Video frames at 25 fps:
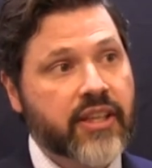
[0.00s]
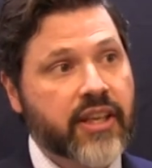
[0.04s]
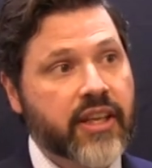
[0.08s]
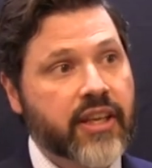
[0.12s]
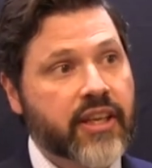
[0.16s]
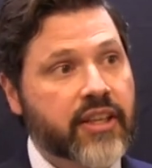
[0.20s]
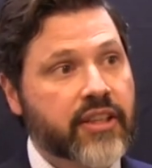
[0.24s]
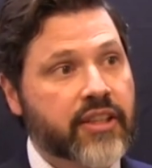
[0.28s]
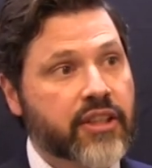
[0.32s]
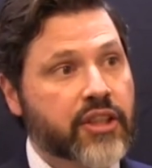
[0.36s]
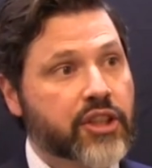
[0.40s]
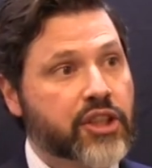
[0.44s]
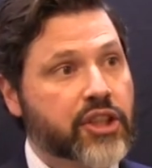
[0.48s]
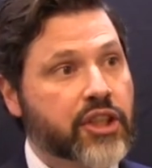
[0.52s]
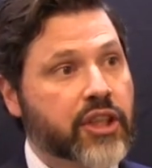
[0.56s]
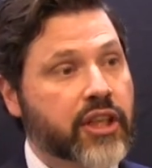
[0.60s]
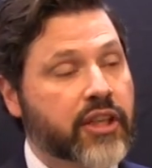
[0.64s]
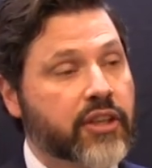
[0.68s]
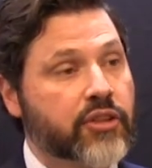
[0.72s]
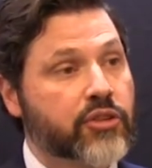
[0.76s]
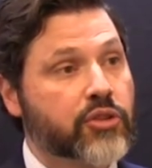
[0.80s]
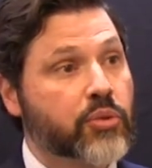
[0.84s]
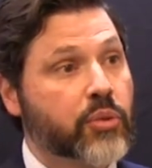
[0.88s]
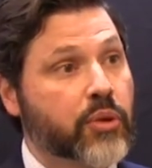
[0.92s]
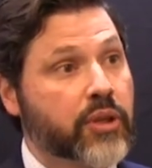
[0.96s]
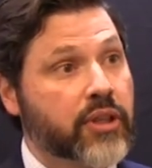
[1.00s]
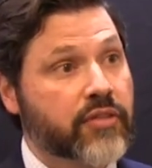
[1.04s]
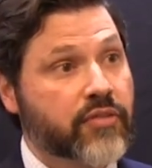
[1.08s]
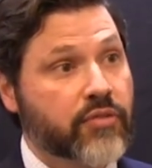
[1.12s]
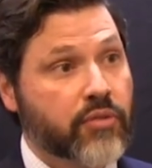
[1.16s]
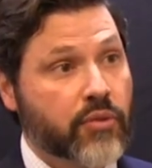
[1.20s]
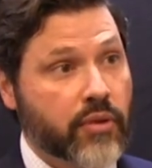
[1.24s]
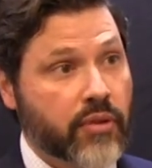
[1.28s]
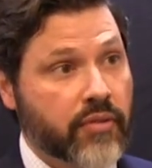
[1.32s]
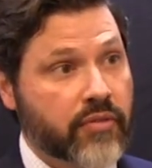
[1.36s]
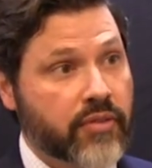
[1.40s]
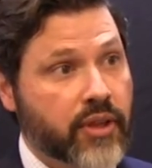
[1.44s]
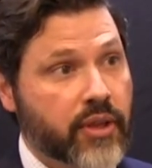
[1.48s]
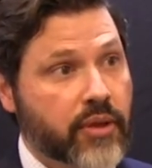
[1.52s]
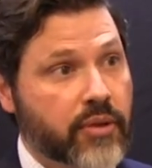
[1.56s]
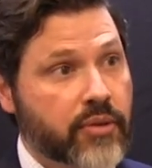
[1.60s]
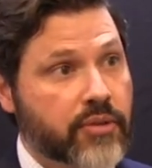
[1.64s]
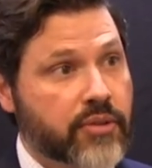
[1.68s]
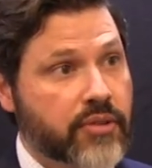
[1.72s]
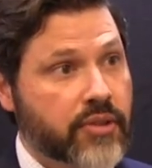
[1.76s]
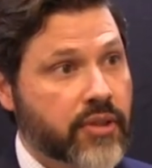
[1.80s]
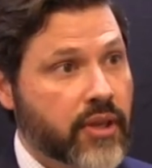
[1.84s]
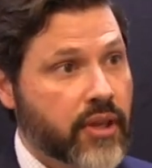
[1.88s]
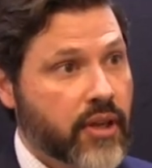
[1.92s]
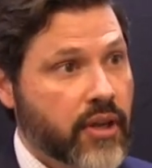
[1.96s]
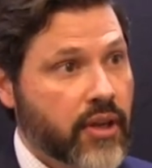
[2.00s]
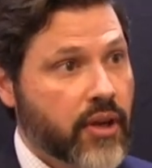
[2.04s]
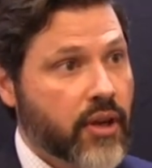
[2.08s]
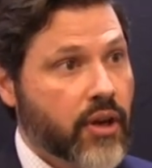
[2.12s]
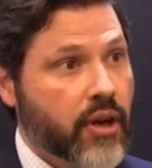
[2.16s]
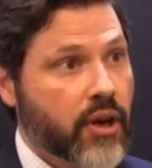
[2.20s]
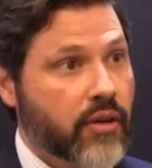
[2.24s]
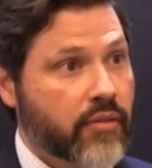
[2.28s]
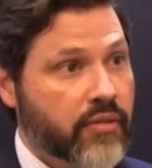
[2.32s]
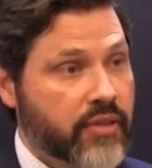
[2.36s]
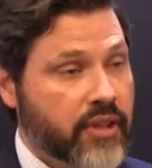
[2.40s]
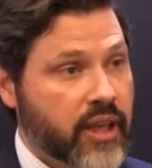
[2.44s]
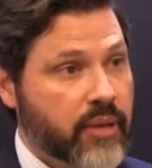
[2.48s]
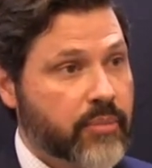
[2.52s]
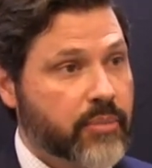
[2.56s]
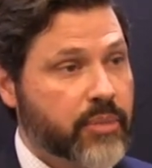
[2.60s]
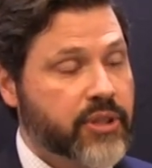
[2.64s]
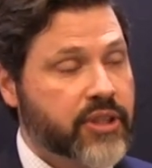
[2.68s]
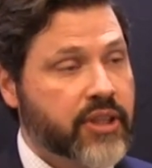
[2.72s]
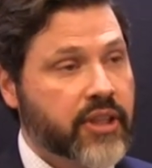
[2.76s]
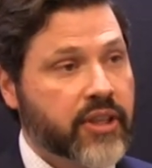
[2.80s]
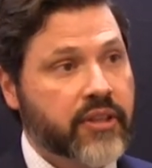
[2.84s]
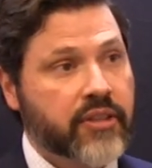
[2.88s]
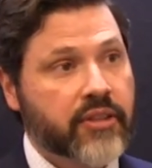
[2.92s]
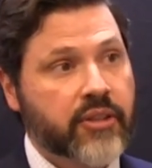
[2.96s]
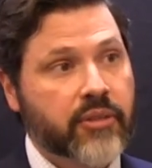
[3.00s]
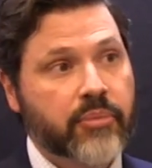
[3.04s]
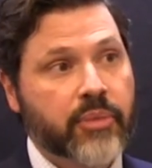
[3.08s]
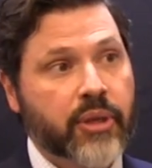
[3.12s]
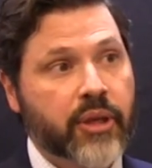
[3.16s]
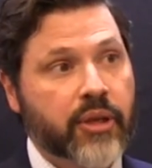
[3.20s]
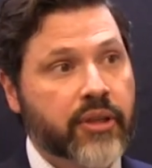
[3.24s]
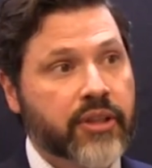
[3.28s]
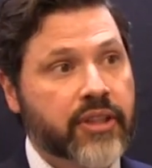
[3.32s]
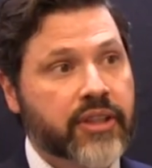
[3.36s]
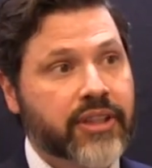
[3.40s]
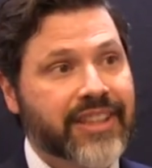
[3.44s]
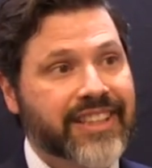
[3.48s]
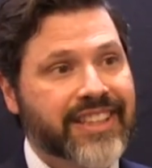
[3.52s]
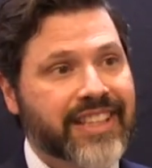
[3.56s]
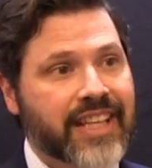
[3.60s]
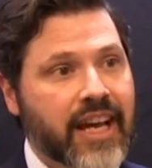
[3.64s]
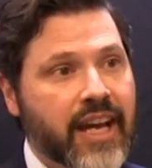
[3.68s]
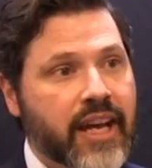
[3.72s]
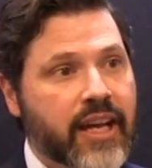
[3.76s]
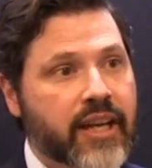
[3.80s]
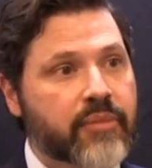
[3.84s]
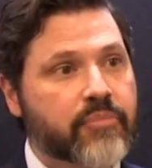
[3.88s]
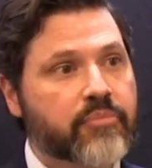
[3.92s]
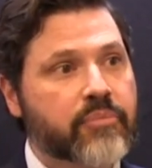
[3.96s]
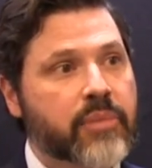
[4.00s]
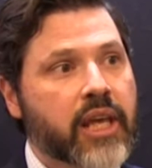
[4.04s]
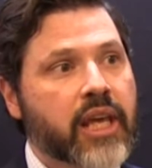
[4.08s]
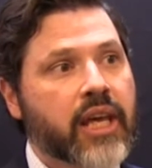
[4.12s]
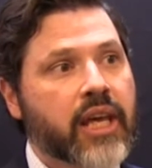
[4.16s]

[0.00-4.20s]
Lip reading: They initiated 24 of those over that particular period in time.